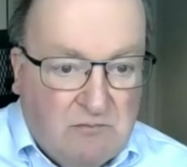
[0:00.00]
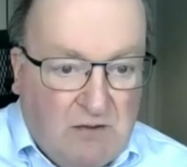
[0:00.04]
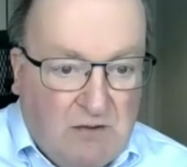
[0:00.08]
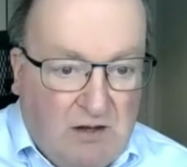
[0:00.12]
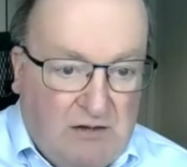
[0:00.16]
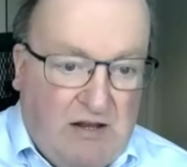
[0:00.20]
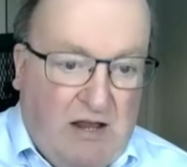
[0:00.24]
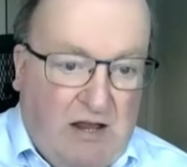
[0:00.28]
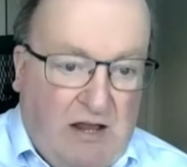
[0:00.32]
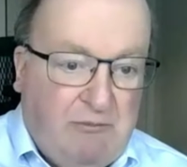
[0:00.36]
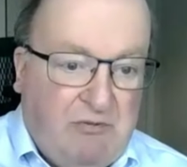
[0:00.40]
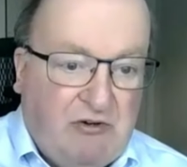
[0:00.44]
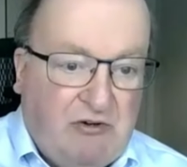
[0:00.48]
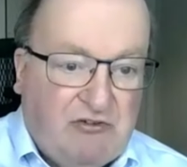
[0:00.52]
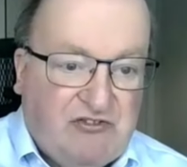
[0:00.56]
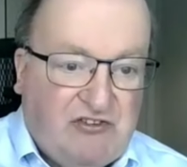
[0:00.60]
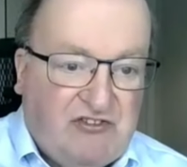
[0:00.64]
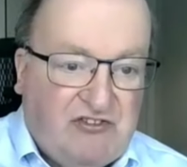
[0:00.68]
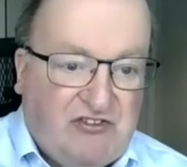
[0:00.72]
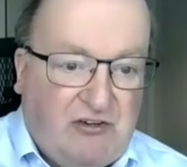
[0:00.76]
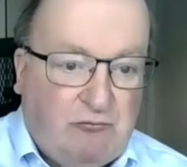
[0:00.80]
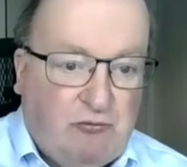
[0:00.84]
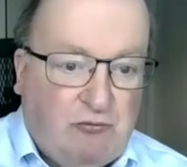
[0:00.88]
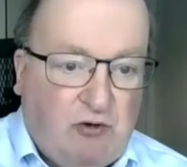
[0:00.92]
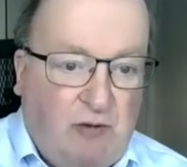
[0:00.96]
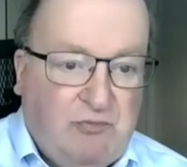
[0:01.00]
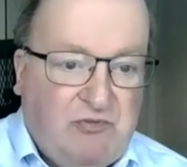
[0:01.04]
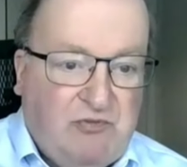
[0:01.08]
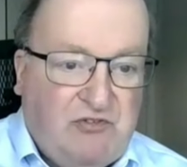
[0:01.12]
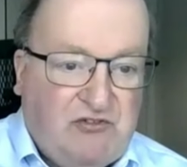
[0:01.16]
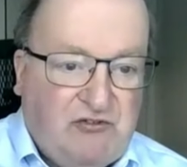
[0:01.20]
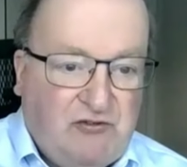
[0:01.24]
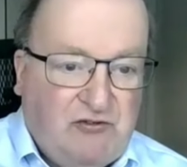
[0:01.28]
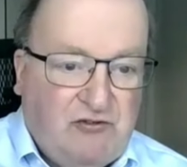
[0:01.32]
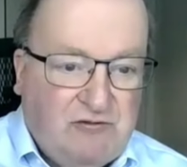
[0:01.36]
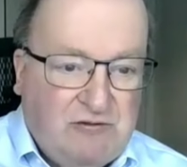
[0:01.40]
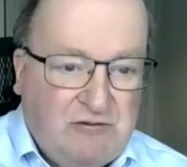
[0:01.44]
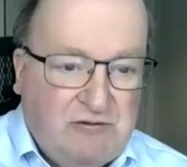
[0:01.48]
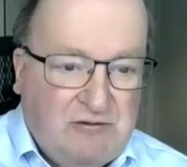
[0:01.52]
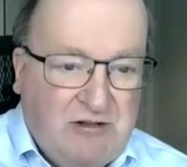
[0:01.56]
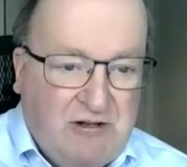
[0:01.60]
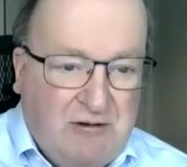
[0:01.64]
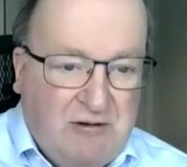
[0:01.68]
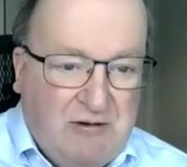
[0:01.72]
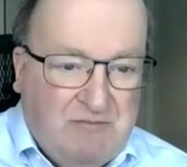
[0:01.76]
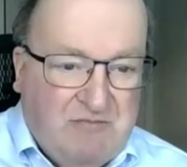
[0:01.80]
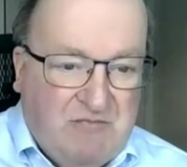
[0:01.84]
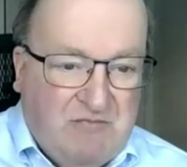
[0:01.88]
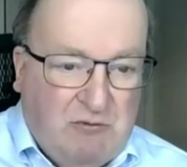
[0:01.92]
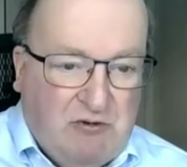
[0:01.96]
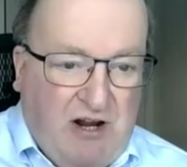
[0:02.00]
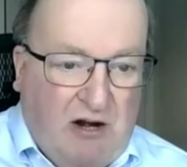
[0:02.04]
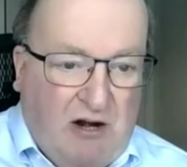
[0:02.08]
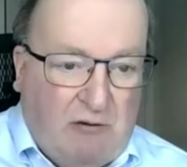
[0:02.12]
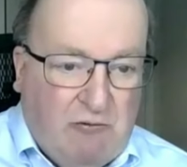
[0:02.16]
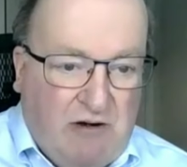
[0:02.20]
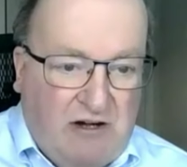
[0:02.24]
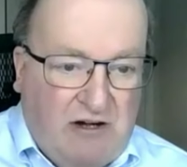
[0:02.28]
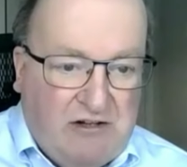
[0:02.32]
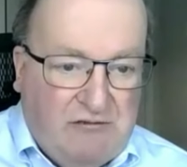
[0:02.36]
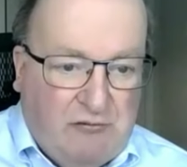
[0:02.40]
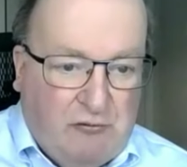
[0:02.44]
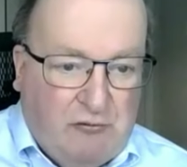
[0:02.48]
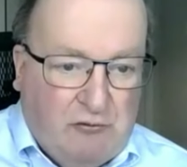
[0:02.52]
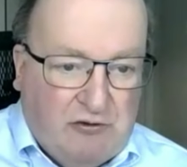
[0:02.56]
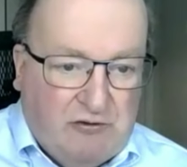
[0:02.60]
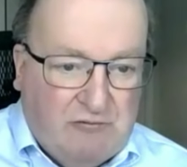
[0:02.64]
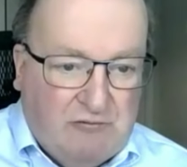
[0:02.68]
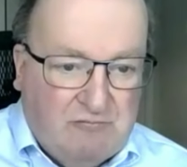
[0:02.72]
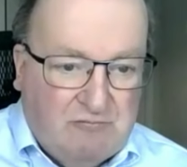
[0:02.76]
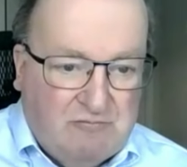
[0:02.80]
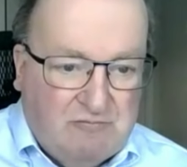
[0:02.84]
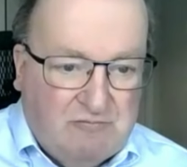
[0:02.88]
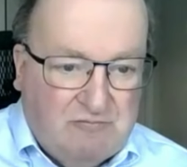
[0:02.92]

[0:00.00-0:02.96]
And then Pearson said, whoops, we're not ready for it.